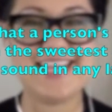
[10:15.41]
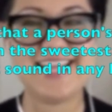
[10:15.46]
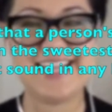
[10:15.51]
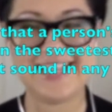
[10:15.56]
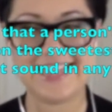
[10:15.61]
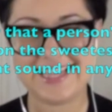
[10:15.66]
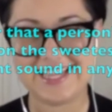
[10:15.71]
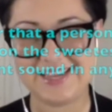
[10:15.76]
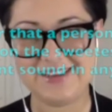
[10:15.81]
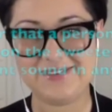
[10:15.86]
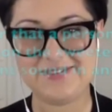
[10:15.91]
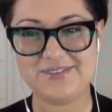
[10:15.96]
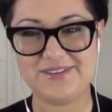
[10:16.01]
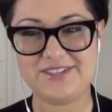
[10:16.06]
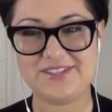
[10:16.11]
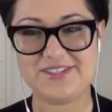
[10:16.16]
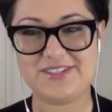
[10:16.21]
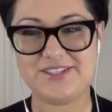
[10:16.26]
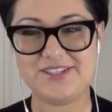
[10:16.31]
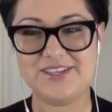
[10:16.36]

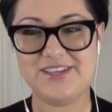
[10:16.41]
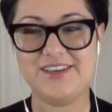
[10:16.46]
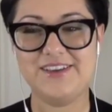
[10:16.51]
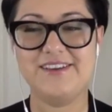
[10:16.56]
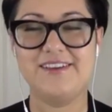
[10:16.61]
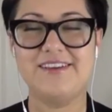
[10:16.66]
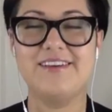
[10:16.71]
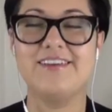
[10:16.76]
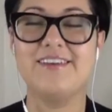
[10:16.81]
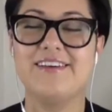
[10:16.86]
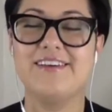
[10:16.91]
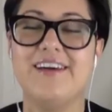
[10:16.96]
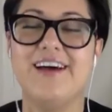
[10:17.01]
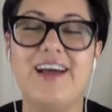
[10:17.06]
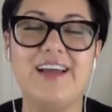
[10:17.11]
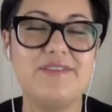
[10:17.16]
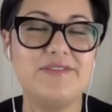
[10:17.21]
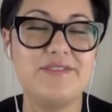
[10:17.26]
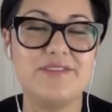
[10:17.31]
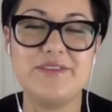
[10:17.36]
language. I
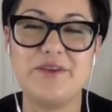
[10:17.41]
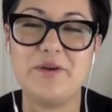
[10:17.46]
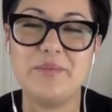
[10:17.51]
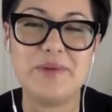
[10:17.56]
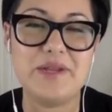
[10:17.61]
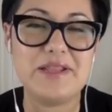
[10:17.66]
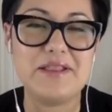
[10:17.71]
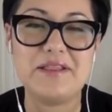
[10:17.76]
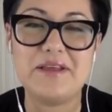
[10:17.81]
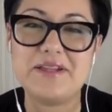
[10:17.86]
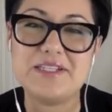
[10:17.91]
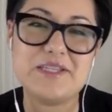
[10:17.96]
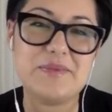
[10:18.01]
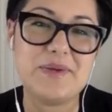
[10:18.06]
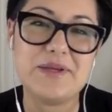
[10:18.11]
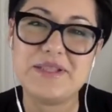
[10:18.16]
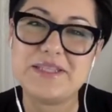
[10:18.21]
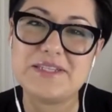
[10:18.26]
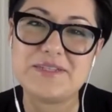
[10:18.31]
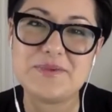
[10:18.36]
have so many thoughts
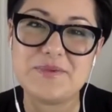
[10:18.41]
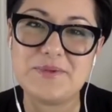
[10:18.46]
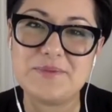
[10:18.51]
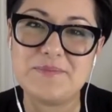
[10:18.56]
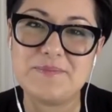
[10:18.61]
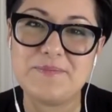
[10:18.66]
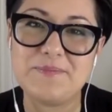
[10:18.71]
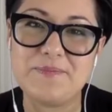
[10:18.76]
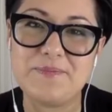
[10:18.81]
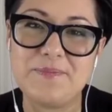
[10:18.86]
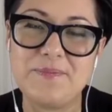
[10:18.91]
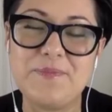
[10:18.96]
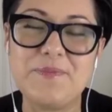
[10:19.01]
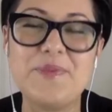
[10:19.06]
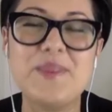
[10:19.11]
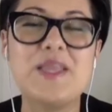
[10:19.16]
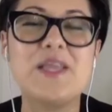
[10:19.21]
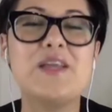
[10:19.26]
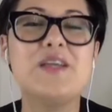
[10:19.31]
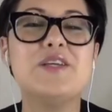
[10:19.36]
about this one.
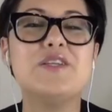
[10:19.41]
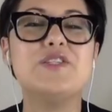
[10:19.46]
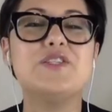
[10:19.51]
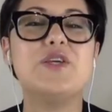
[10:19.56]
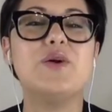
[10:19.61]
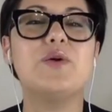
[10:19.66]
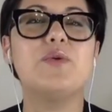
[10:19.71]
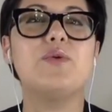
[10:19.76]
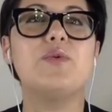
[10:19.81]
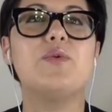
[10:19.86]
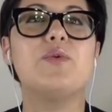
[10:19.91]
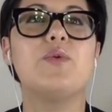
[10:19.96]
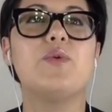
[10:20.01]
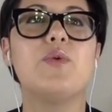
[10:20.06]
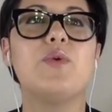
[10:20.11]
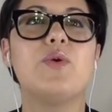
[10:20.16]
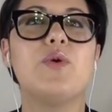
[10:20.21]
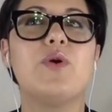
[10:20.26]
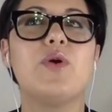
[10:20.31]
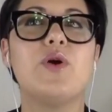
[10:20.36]
So
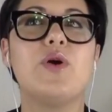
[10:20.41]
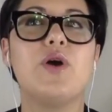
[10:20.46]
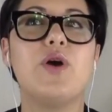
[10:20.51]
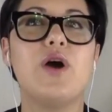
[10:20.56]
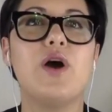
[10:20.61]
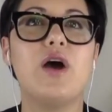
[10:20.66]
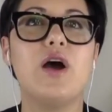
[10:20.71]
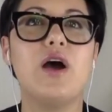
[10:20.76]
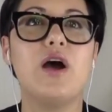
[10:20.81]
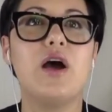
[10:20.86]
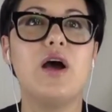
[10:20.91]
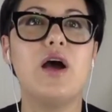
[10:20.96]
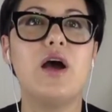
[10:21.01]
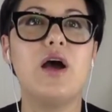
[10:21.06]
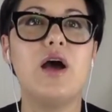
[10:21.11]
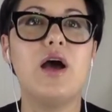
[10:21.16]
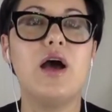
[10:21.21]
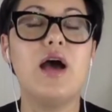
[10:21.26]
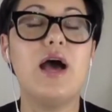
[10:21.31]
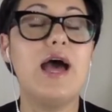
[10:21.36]

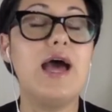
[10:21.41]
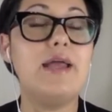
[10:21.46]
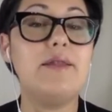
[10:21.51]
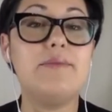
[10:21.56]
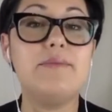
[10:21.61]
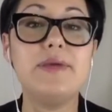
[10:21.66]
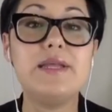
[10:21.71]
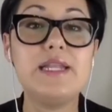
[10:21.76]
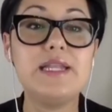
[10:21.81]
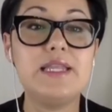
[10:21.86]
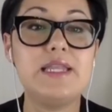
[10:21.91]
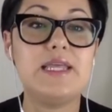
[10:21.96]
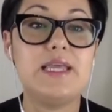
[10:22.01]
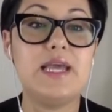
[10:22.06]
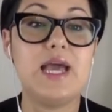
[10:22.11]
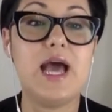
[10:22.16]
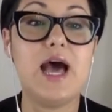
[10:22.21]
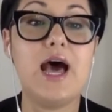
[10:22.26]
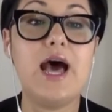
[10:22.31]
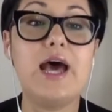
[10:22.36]

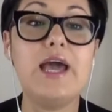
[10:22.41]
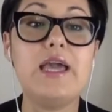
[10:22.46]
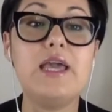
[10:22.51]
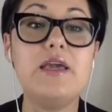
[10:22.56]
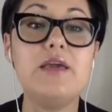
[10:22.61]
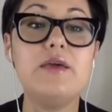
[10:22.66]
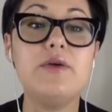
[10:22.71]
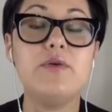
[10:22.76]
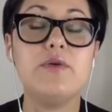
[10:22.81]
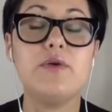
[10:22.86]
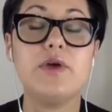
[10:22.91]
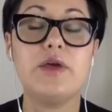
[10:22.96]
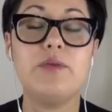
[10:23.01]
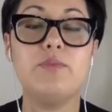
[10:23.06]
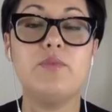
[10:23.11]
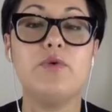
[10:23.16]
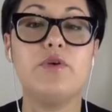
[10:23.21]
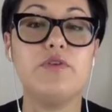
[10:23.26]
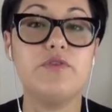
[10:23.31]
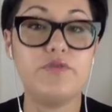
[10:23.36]
admittedly, I am
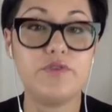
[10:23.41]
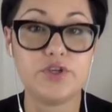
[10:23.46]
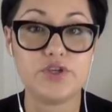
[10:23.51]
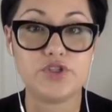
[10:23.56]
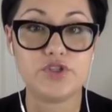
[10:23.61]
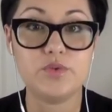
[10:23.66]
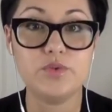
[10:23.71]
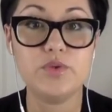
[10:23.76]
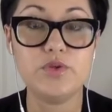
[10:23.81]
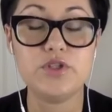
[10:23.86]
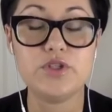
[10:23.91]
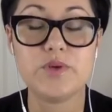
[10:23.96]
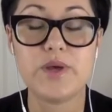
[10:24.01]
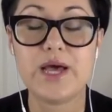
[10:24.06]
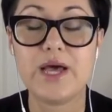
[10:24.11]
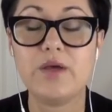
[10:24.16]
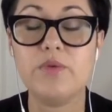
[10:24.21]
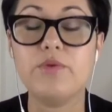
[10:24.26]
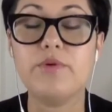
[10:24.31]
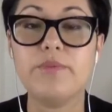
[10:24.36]
more visual, so
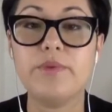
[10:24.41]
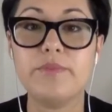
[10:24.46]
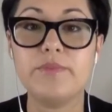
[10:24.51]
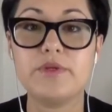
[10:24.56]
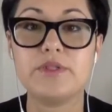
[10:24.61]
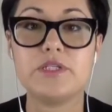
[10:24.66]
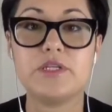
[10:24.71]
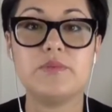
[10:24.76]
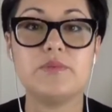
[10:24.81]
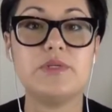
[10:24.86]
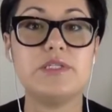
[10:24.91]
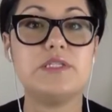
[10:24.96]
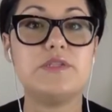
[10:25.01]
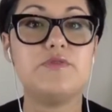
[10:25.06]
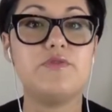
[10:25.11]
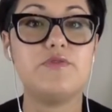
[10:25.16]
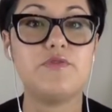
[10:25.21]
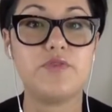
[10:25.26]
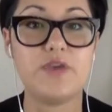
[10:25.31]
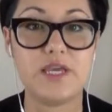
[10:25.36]
I'll remember someone's
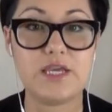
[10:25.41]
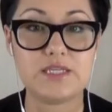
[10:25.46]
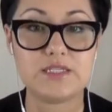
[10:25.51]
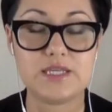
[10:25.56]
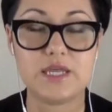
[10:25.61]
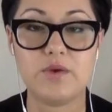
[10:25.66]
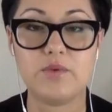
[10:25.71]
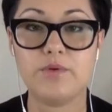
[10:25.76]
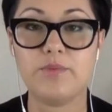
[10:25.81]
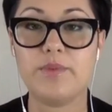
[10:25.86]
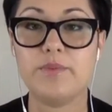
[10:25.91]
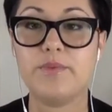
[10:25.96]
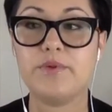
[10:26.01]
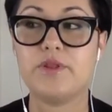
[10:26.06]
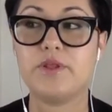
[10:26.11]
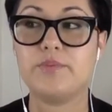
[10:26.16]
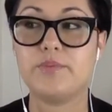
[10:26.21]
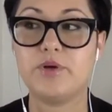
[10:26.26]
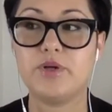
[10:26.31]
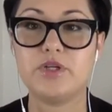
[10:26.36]
face. I'll remember
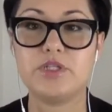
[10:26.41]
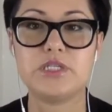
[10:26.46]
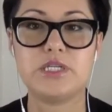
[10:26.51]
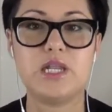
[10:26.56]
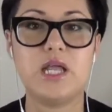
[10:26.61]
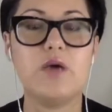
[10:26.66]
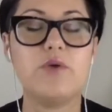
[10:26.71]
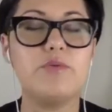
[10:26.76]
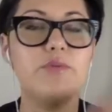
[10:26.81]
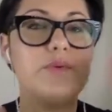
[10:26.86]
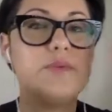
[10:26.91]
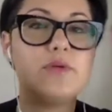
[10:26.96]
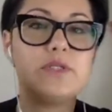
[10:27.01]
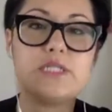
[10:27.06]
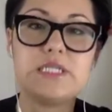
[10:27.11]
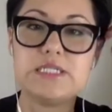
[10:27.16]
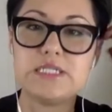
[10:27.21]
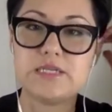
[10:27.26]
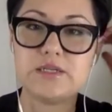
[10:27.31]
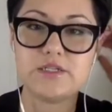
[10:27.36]
the person, I'll remember
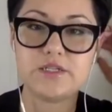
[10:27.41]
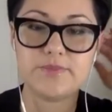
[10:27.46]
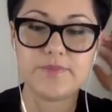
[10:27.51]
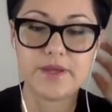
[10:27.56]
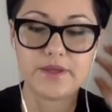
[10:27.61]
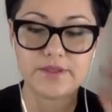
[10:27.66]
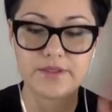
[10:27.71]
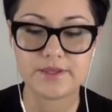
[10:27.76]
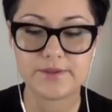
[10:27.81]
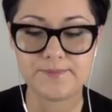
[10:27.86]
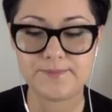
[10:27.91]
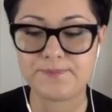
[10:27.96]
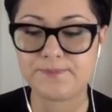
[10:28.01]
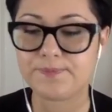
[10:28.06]
details about them,